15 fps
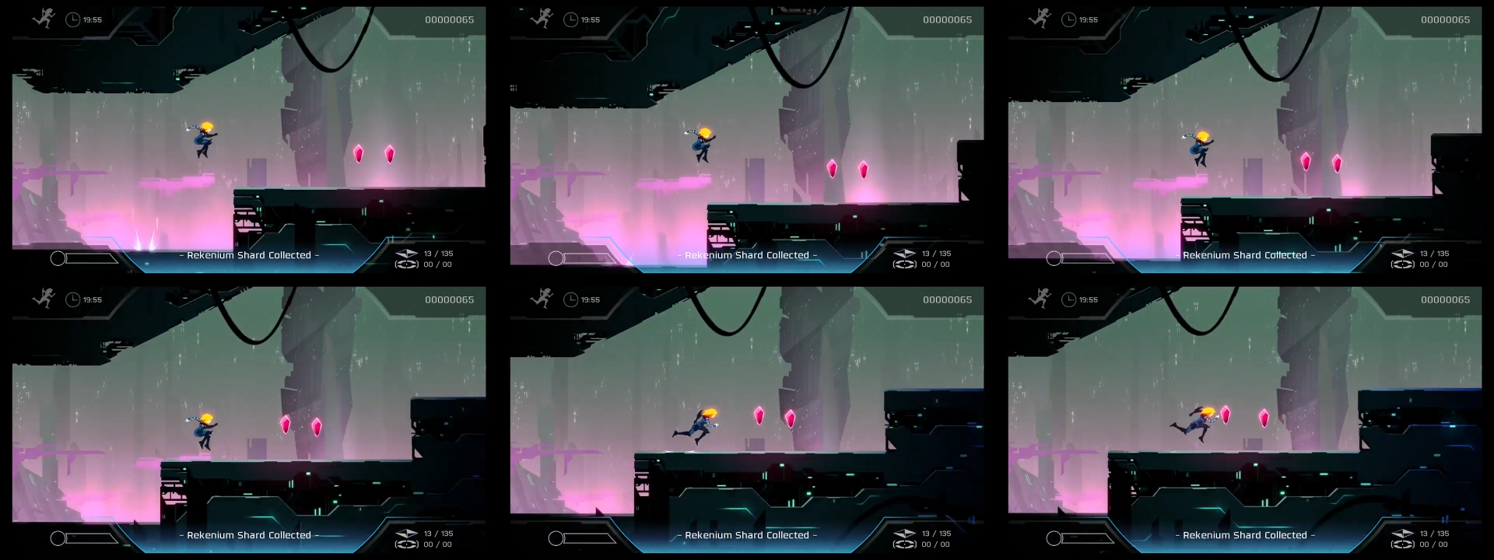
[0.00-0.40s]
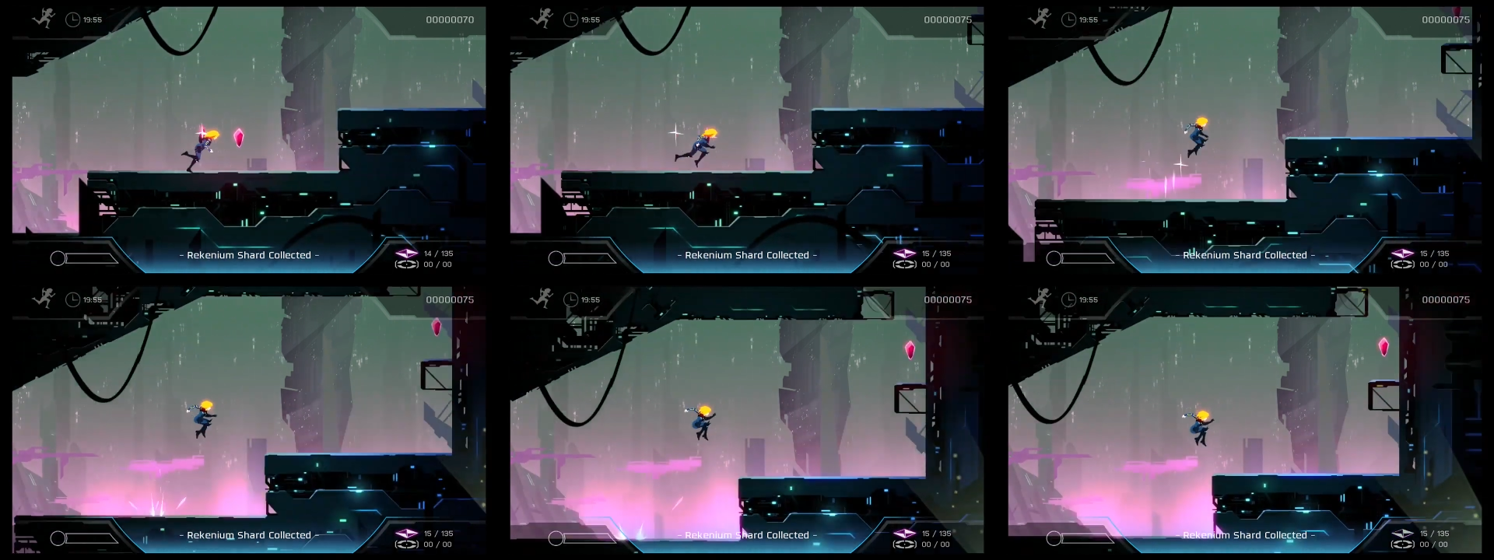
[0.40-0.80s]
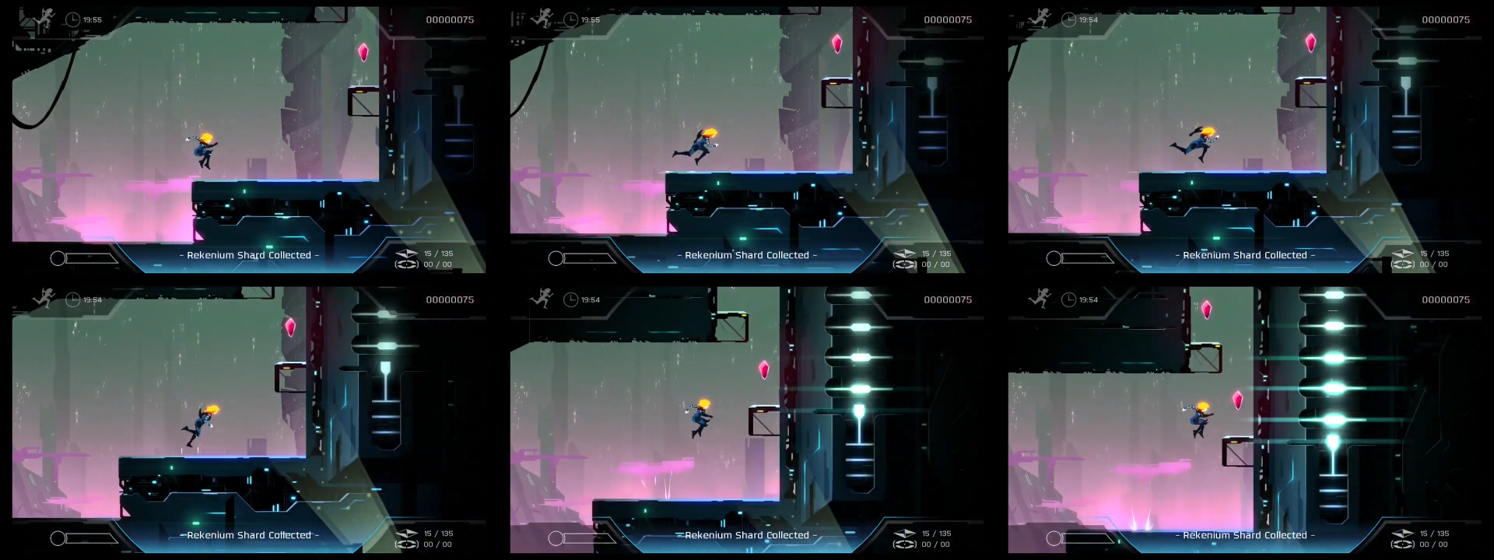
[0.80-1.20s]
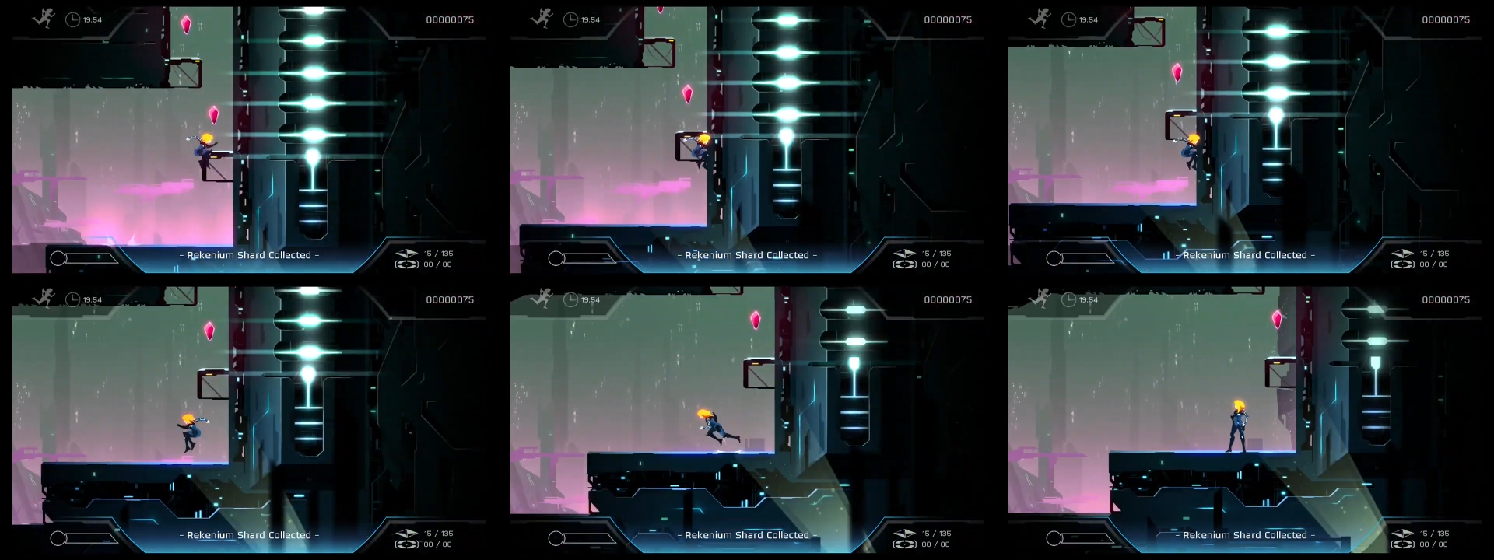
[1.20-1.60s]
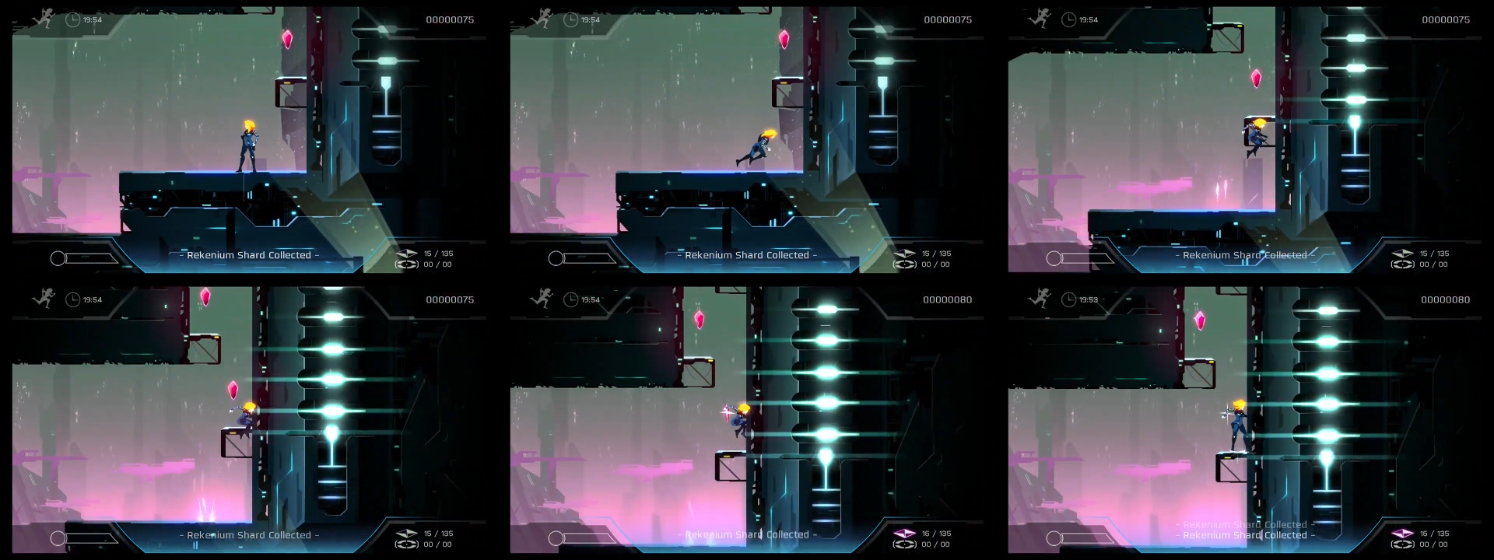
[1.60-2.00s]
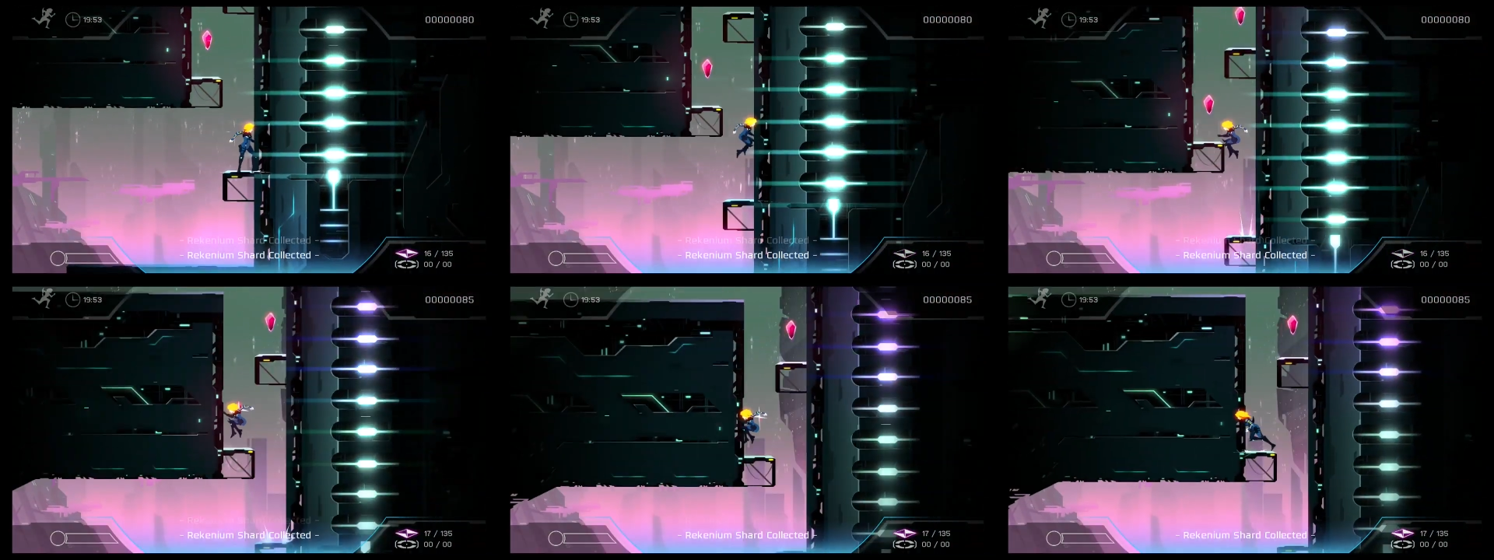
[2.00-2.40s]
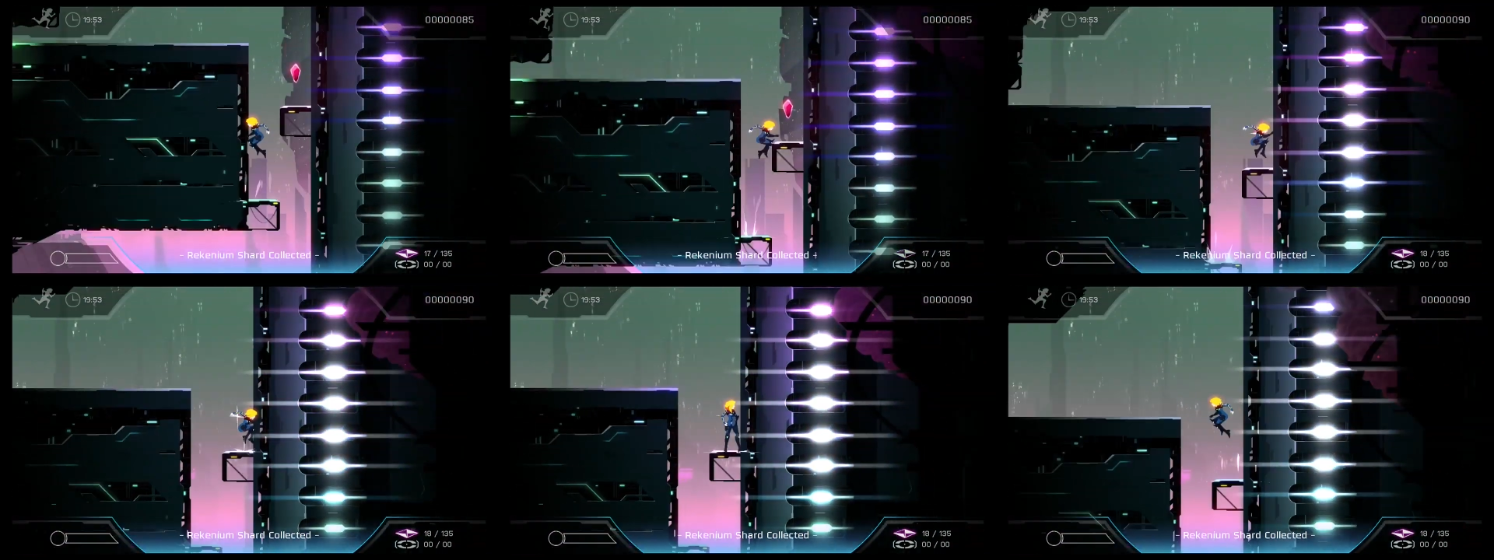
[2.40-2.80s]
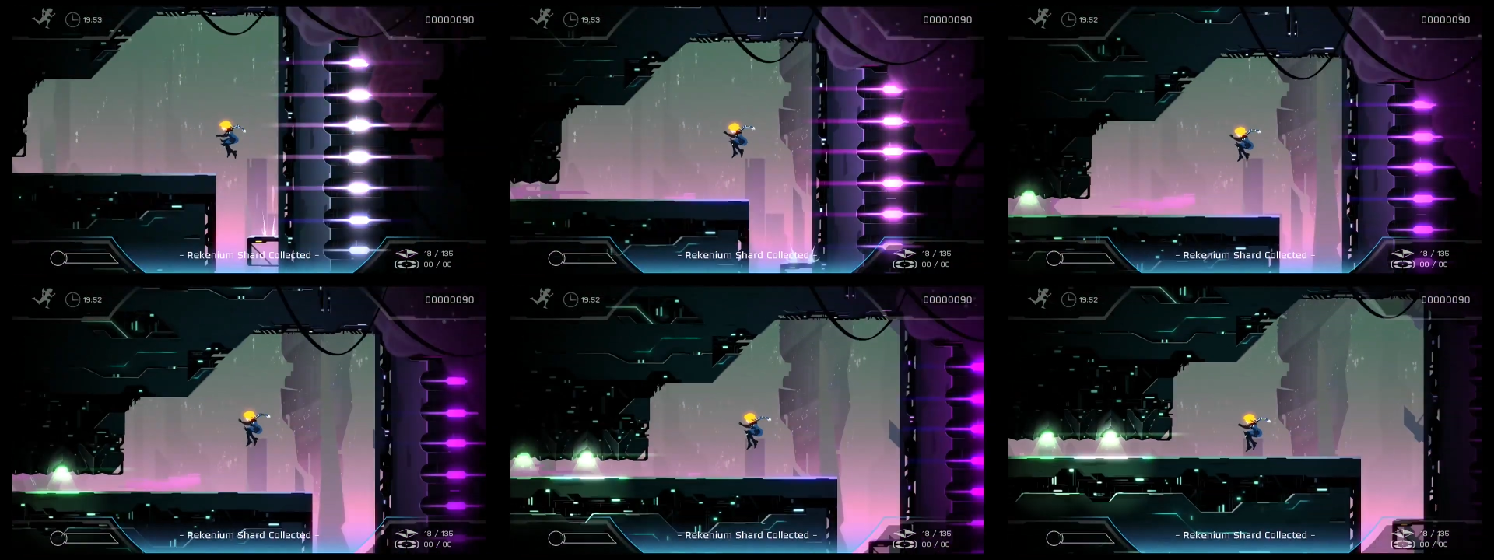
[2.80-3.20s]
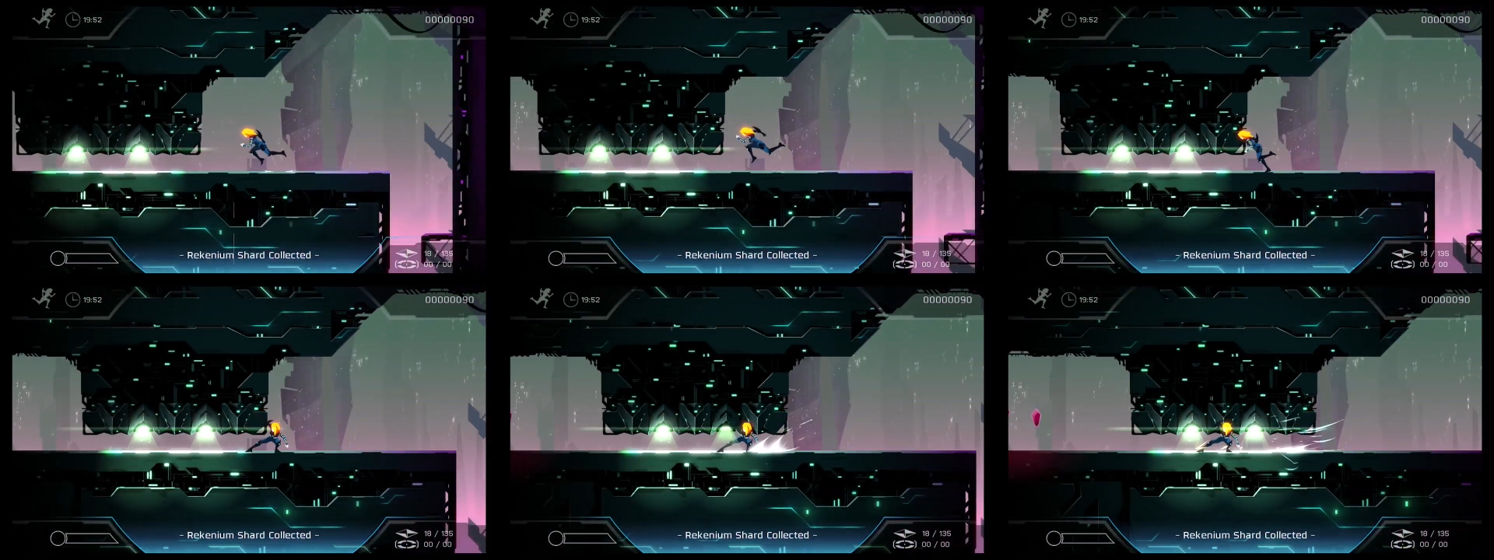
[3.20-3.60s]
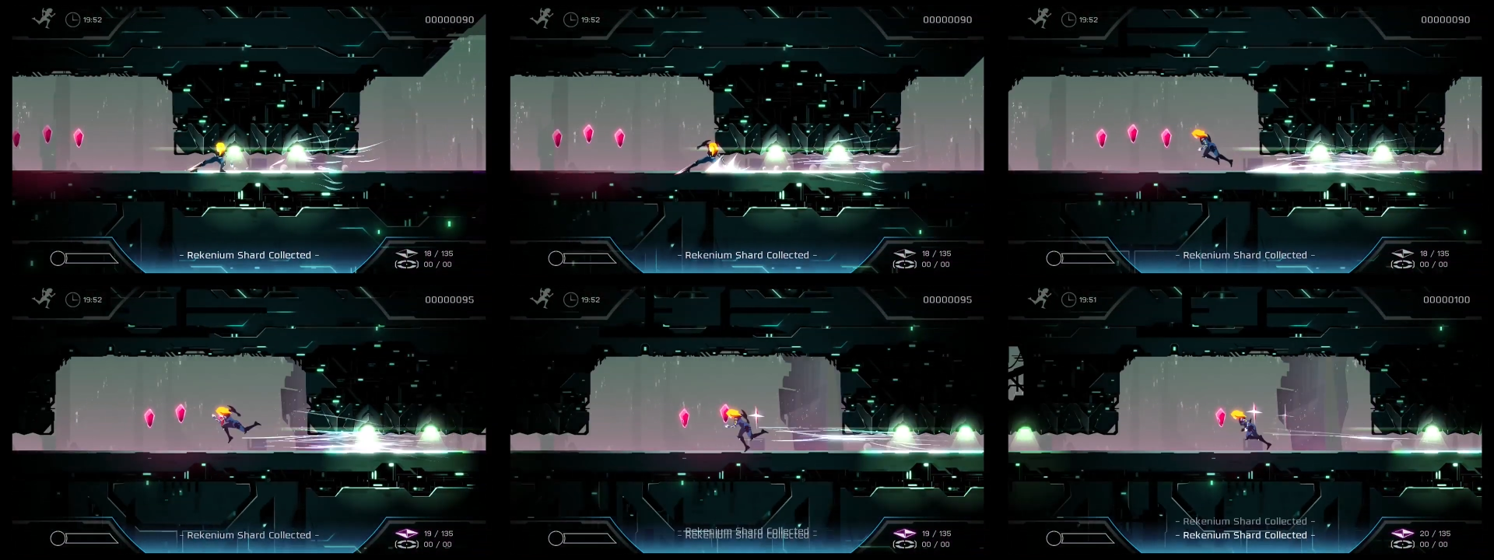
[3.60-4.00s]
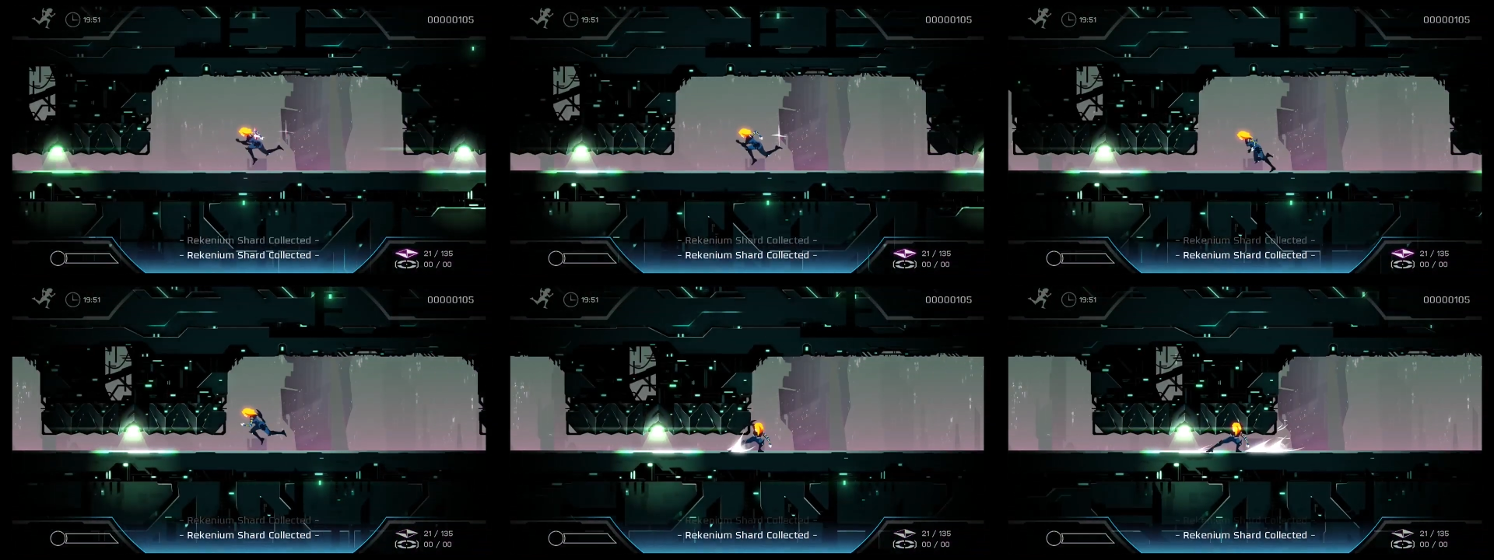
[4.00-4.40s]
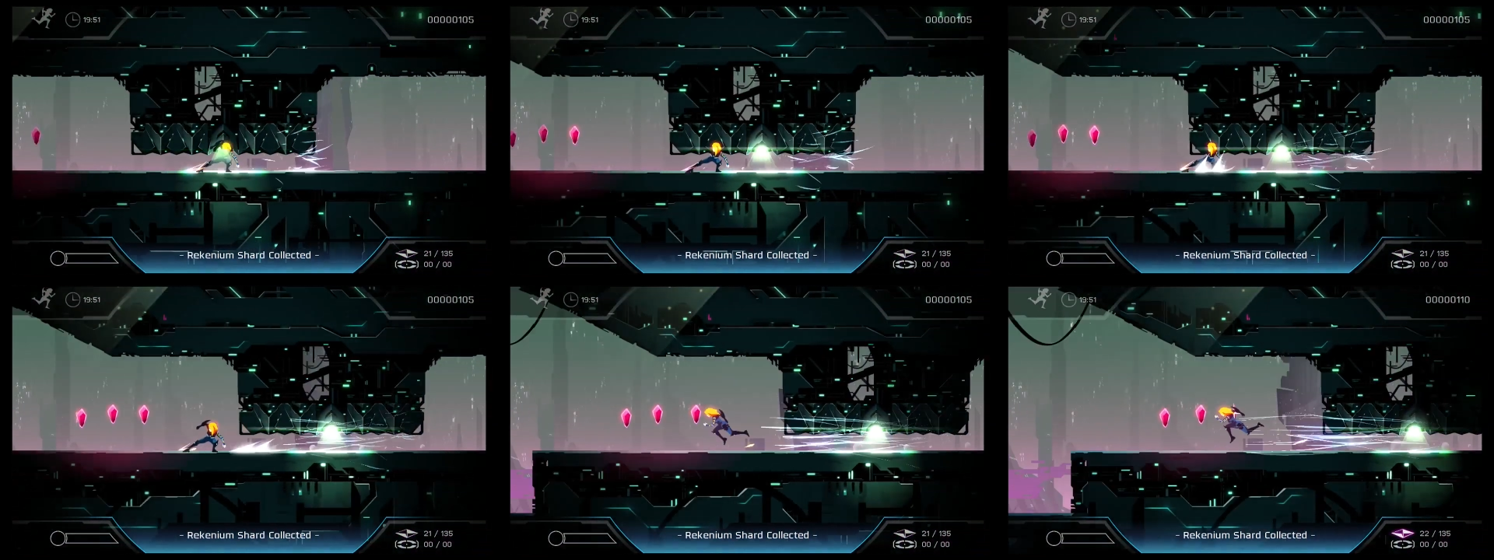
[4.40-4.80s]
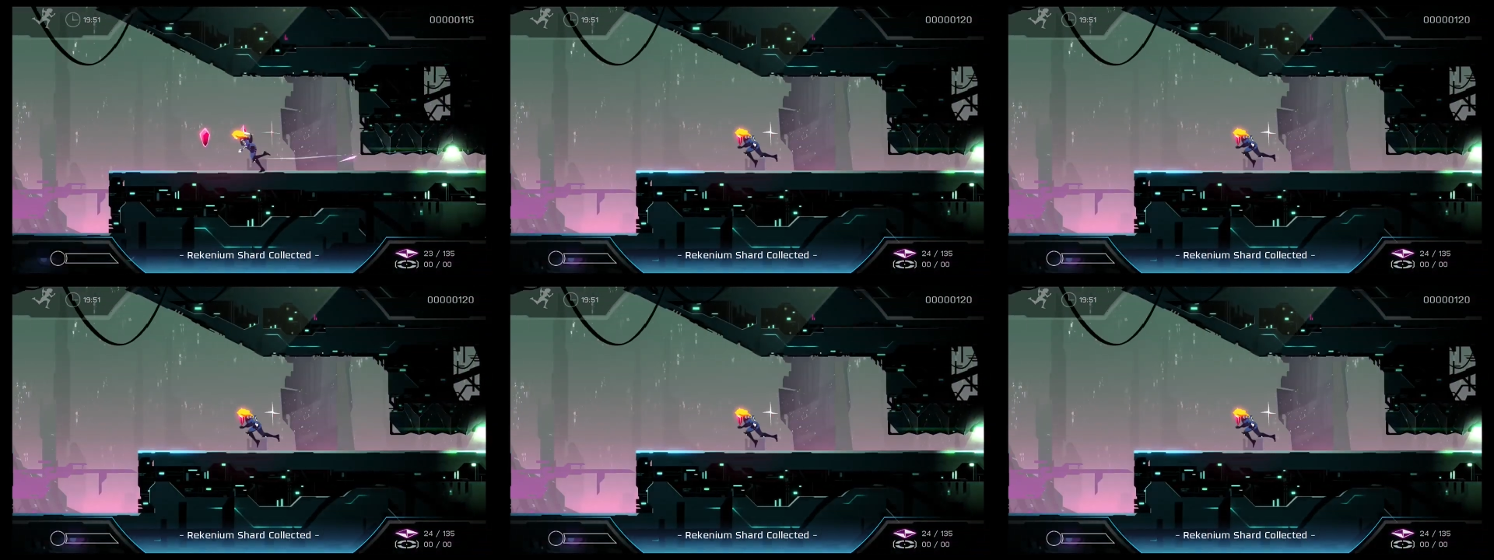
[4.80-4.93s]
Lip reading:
Nobody's mouth can be seen.